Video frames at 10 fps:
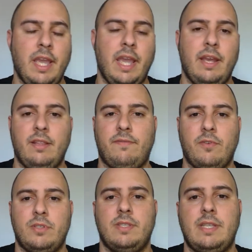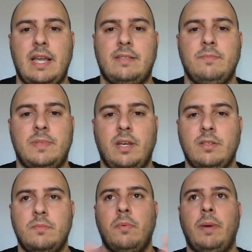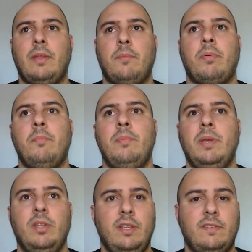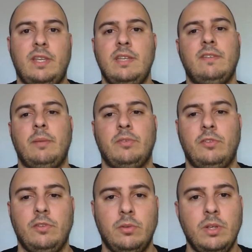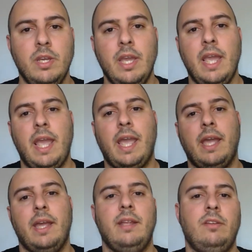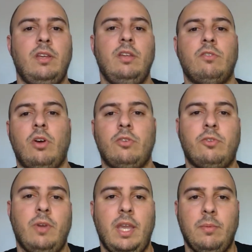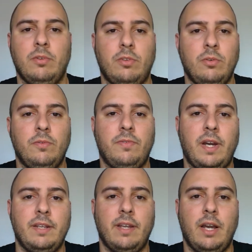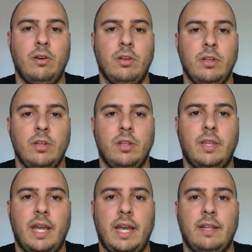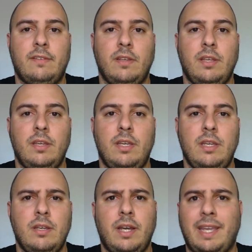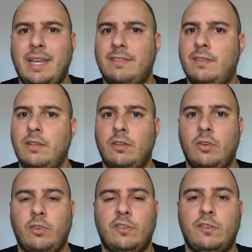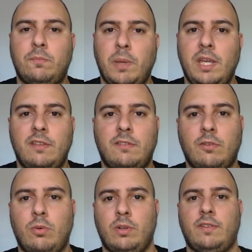and the first assassin tells him about the abilities that he's able to do, and he's also able to find out that I guess there's a space or